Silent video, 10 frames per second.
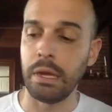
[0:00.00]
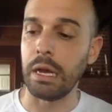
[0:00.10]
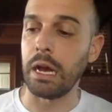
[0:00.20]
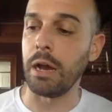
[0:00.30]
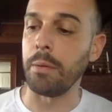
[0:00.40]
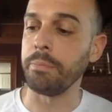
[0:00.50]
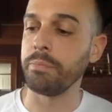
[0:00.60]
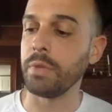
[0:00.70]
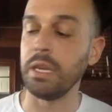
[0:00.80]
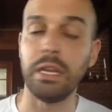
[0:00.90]

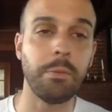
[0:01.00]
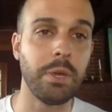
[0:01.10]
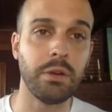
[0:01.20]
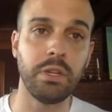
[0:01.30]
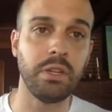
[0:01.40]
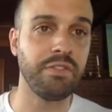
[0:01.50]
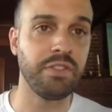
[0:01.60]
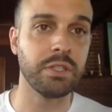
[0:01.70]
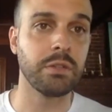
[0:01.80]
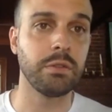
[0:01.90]
an inability
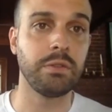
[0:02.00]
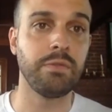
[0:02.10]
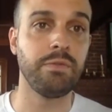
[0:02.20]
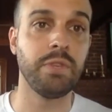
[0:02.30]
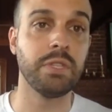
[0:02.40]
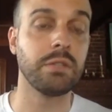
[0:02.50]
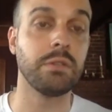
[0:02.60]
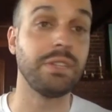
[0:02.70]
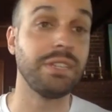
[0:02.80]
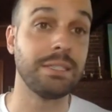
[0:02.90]
to physical
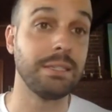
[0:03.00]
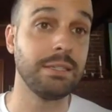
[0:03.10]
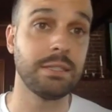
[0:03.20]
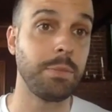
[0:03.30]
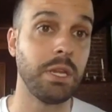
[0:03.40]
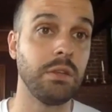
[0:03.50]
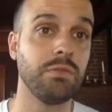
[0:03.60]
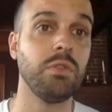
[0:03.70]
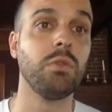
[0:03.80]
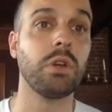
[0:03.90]
distance. I mean, if
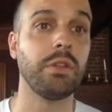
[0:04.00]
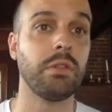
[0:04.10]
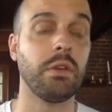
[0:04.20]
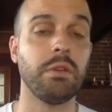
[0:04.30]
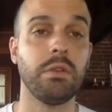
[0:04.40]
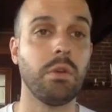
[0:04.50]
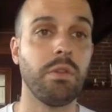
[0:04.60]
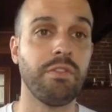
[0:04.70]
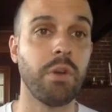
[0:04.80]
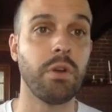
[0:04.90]
you look at the
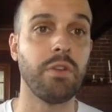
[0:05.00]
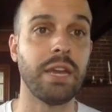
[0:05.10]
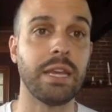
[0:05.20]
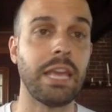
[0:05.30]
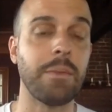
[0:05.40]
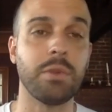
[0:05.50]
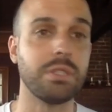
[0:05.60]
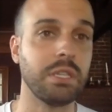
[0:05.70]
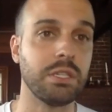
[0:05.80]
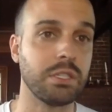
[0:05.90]
photo of Ida Camp, you'd see
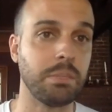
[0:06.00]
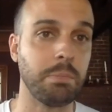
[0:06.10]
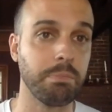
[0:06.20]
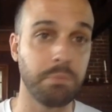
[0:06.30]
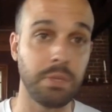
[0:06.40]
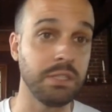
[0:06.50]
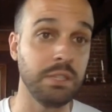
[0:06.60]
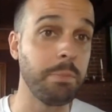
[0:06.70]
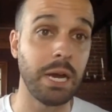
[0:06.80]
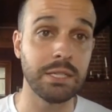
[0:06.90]
it's an
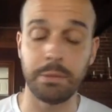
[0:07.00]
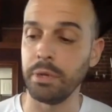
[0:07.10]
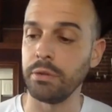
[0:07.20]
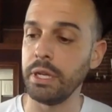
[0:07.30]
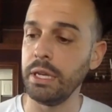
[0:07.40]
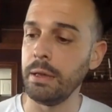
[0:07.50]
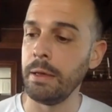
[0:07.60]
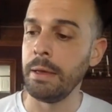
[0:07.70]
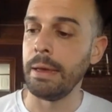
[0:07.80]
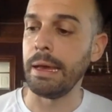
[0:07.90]
impossibility.
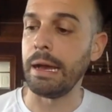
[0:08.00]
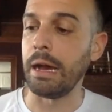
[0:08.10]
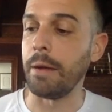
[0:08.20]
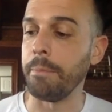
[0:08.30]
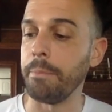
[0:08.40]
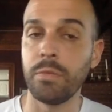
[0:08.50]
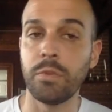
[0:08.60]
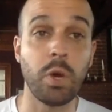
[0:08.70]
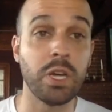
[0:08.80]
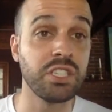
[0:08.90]

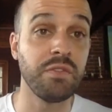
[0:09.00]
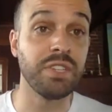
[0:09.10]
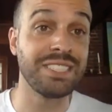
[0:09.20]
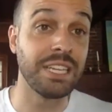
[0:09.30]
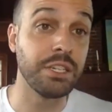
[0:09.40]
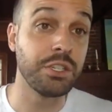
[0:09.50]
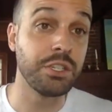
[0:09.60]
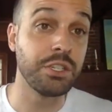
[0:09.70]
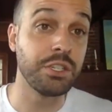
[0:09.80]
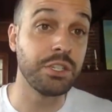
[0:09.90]
Question of
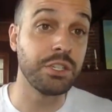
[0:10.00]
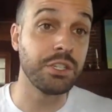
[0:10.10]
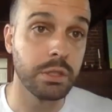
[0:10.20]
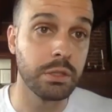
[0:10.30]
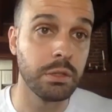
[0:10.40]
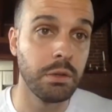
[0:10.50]
essential workers.